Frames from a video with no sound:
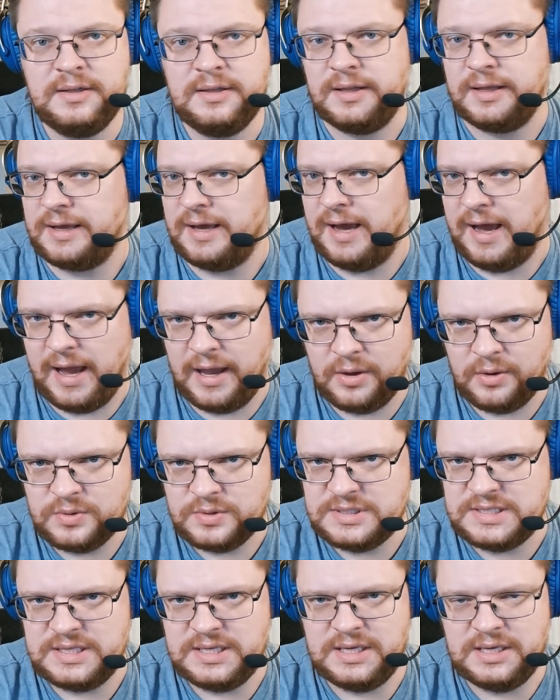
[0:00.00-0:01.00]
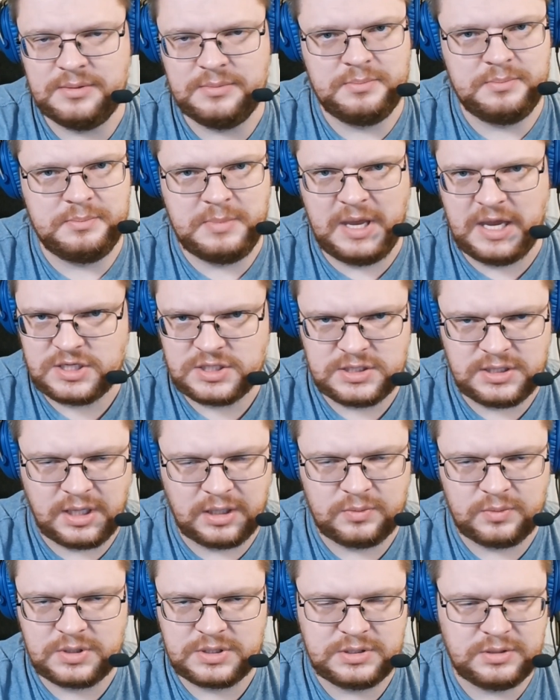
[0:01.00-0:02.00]
like IoT and mesh
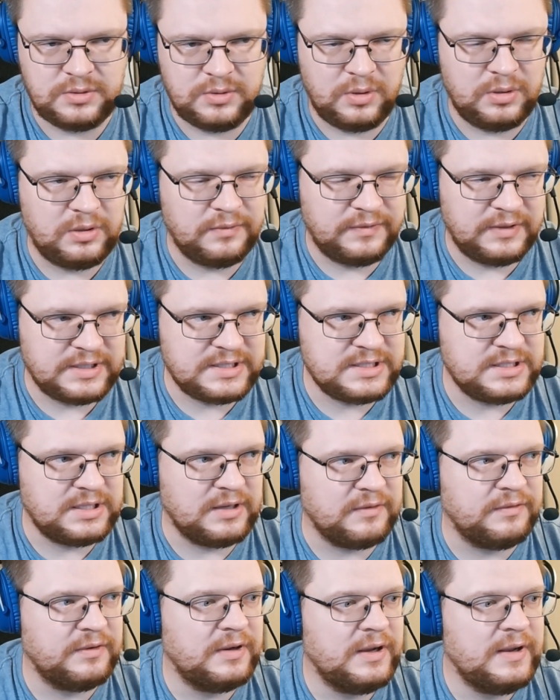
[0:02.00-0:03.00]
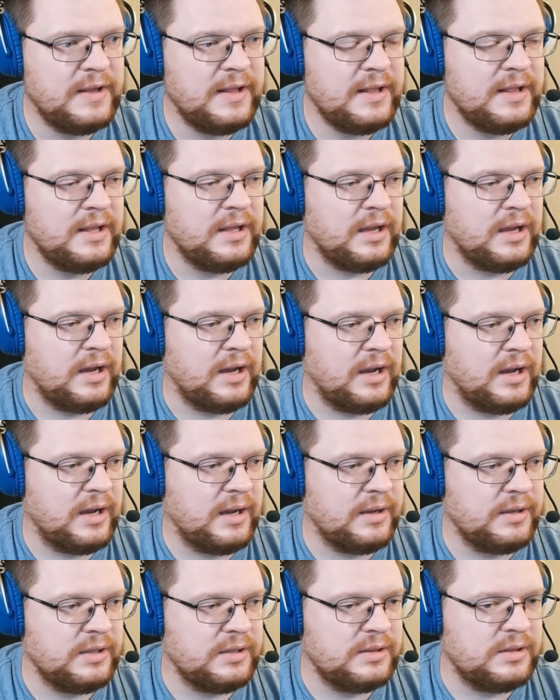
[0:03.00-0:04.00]
networks and all of that stuff.
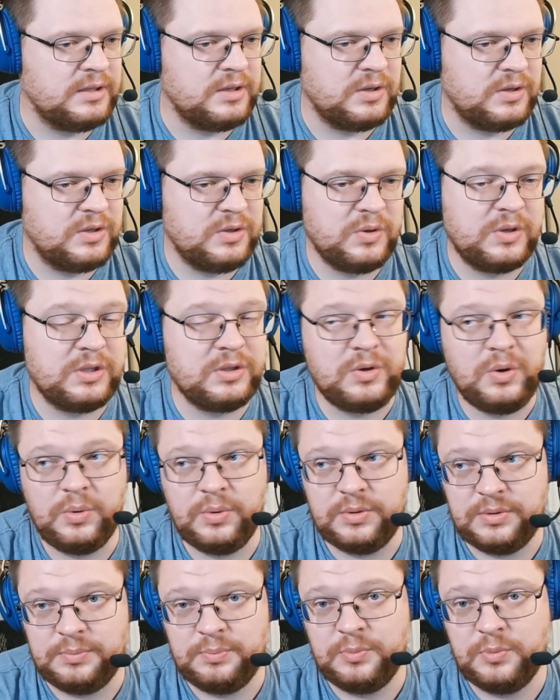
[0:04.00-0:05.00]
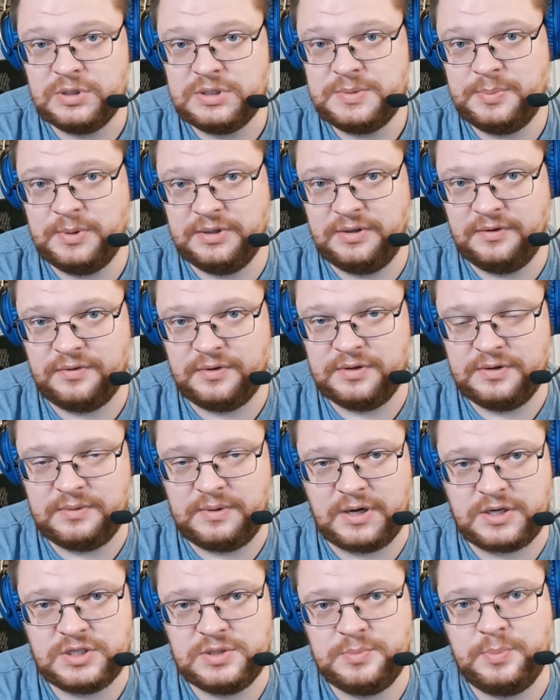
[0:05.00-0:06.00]
Uh, you, you can go in multiple different
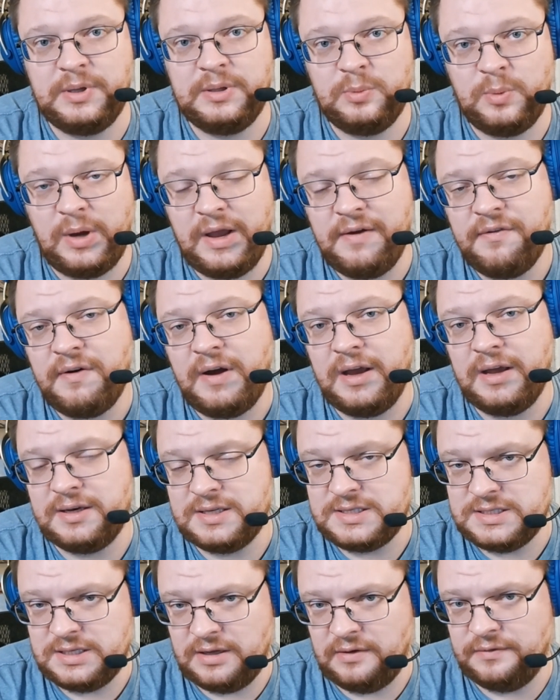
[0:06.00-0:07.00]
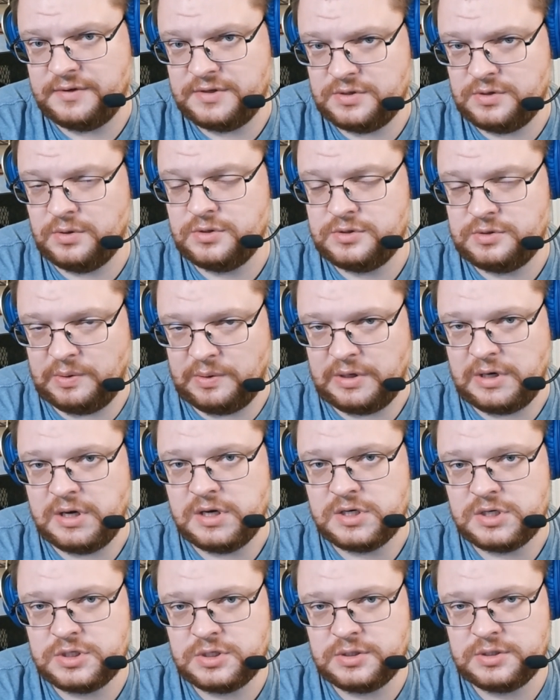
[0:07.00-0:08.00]
directions, but Wi-Fi in itself is also a
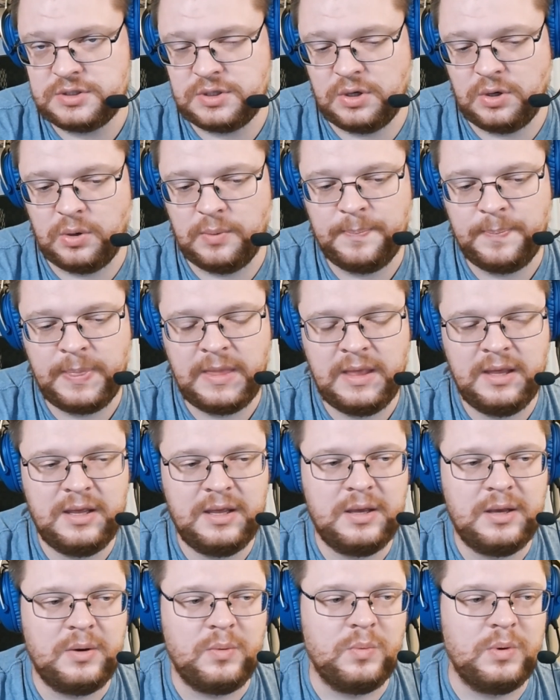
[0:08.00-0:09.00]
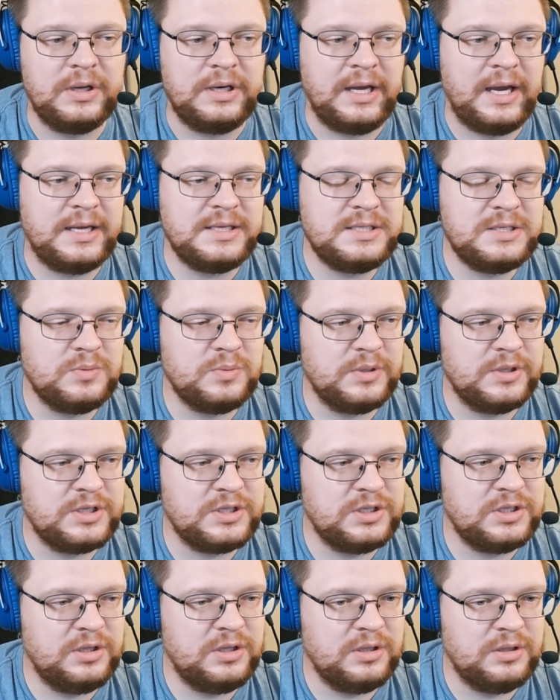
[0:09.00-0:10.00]
niche. So when I
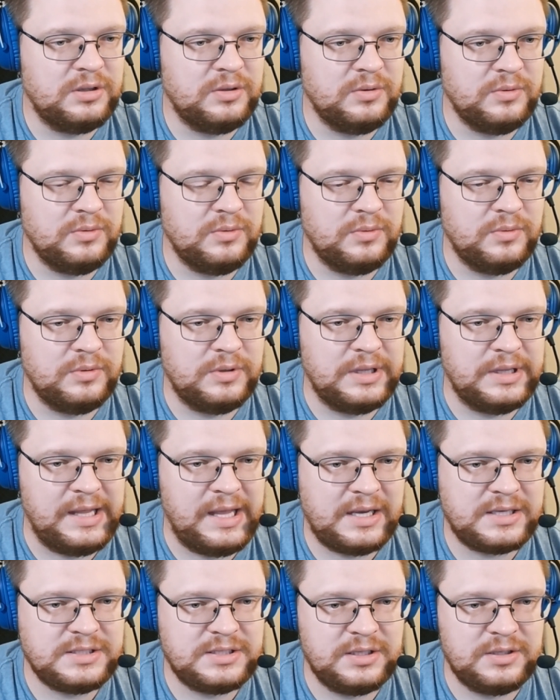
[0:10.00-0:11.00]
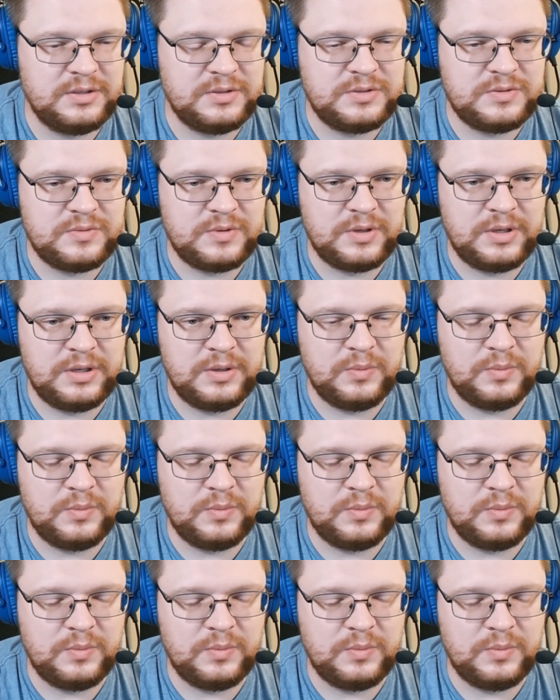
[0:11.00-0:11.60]
switched to the next industry,